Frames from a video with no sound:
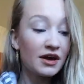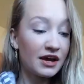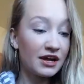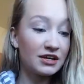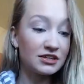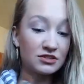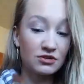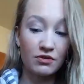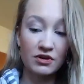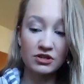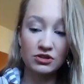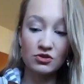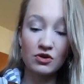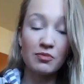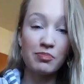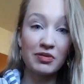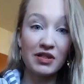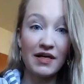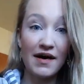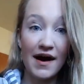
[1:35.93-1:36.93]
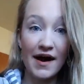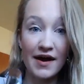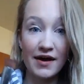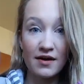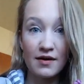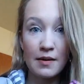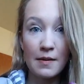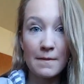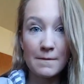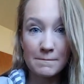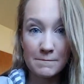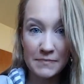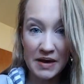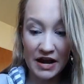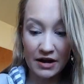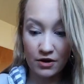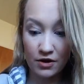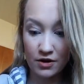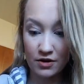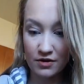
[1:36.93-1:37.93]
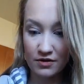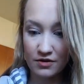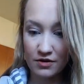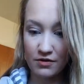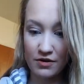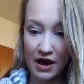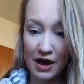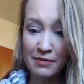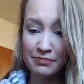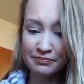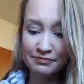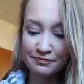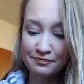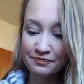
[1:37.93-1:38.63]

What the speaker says: and it's going to apply better, okay?